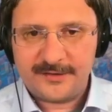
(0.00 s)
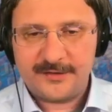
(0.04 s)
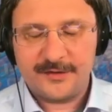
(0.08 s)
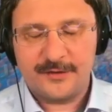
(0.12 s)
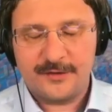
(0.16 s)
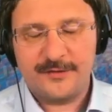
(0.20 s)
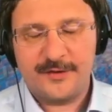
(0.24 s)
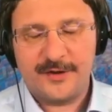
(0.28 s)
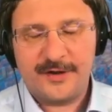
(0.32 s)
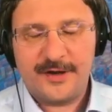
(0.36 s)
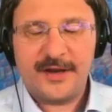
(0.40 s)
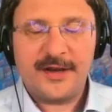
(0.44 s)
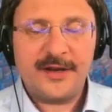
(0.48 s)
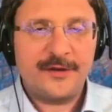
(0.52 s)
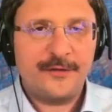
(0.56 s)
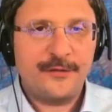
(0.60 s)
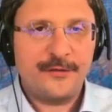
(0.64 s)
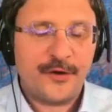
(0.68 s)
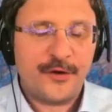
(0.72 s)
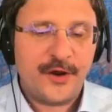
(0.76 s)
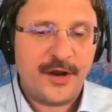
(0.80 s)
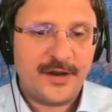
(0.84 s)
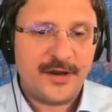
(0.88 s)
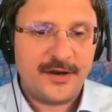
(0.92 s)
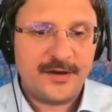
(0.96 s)
So the negative
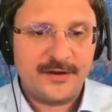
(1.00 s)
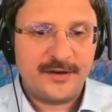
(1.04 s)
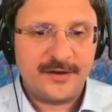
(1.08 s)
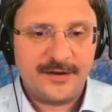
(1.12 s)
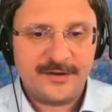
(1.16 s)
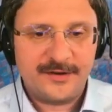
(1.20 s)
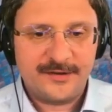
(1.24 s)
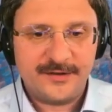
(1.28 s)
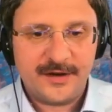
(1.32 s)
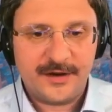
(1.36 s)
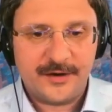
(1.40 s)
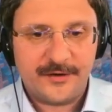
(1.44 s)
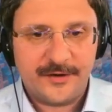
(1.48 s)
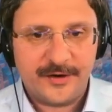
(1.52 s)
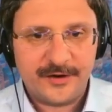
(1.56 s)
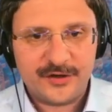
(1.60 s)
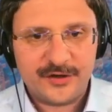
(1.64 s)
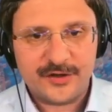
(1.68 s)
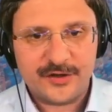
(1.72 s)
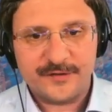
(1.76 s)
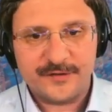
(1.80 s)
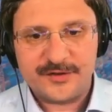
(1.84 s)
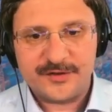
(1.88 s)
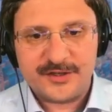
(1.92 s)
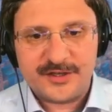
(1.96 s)
gradient is the
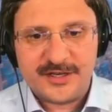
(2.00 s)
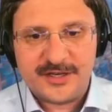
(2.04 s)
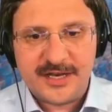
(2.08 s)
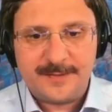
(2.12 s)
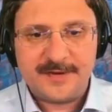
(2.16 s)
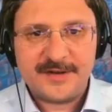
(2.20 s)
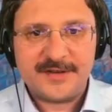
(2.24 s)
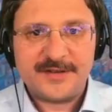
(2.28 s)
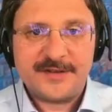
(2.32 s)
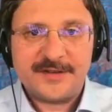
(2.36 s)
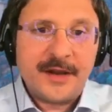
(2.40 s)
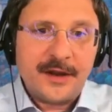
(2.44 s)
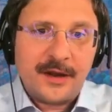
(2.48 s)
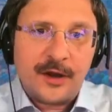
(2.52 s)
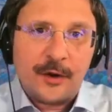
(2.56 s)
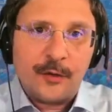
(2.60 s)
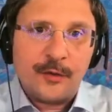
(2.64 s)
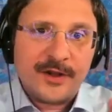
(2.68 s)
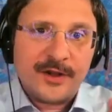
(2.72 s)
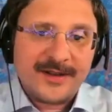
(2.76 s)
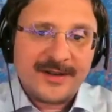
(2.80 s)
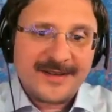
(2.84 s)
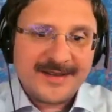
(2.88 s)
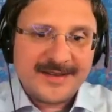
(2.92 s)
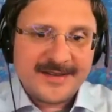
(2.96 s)
direction of steepest
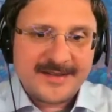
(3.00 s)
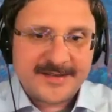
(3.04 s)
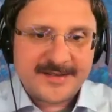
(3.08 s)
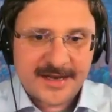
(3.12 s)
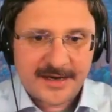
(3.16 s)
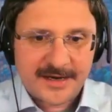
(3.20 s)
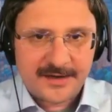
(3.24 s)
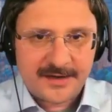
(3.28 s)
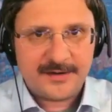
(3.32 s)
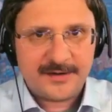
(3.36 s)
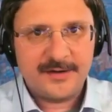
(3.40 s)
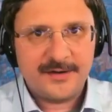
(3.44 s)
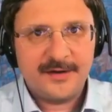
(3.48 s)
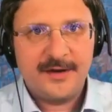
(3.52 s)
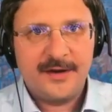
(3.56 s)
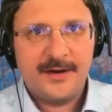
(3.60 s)
local descent.